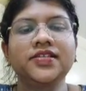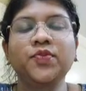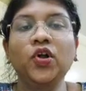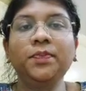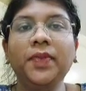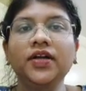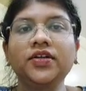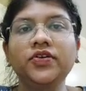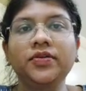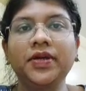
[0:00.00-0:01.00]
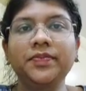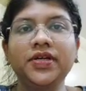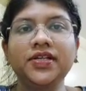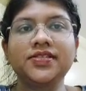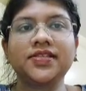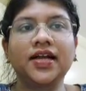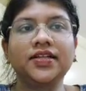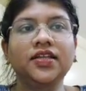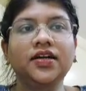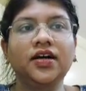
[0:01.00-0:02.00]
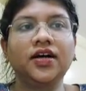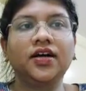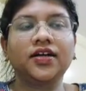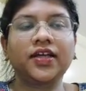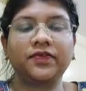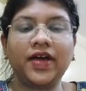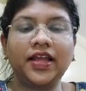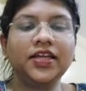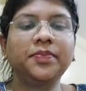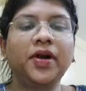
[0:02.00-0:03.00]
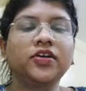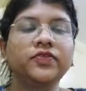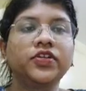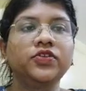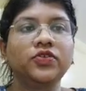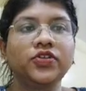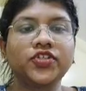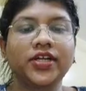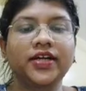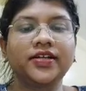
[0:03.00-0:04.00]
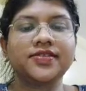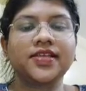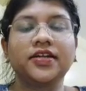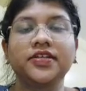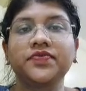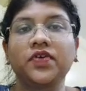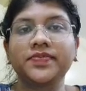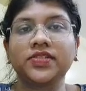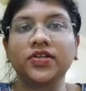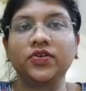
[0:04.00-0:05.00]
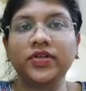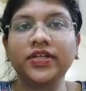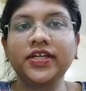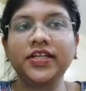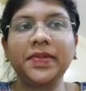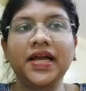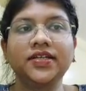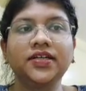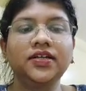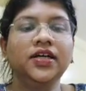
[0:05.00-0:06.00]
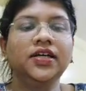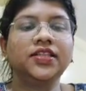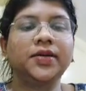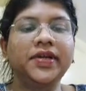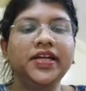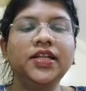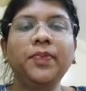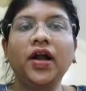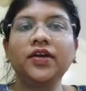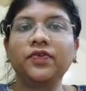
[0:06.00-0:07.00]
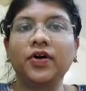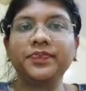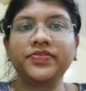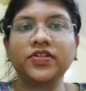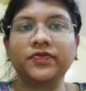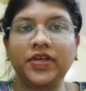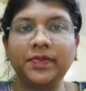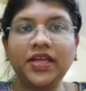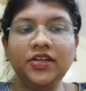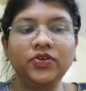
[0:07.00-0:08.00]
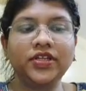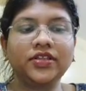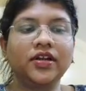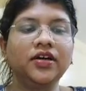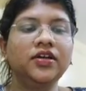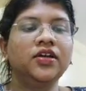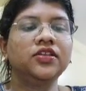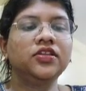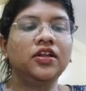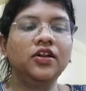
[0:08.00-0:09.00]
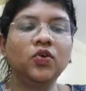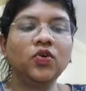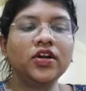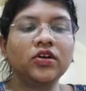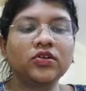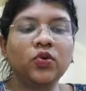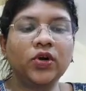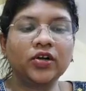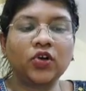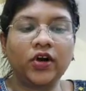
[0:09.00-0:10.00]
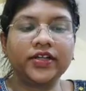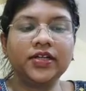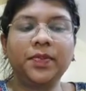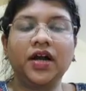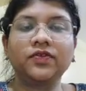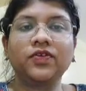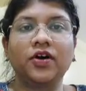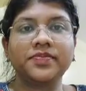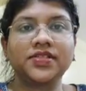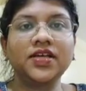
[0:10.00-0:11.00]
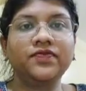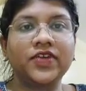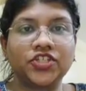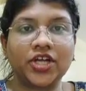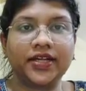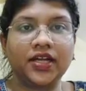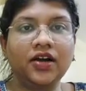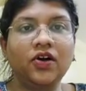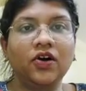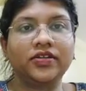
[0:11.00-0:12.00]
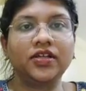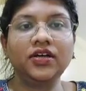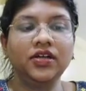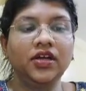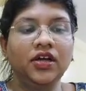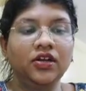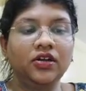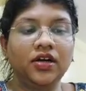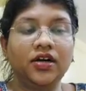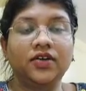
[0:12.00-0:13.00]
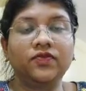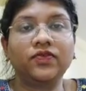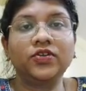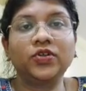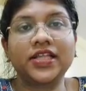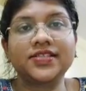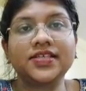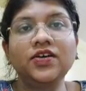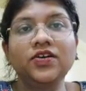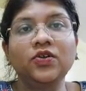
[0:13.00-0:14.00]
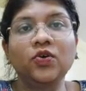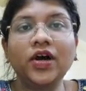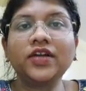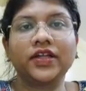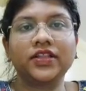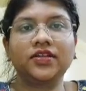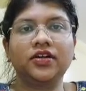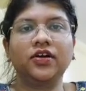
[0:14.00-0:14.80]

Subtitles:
A small part to remember is that the cephalic part of the urogenital sinus forms the urinary bladder, the middle part forms the female urethra, the lower or caudal part forms the vagina, or the you can say the lower one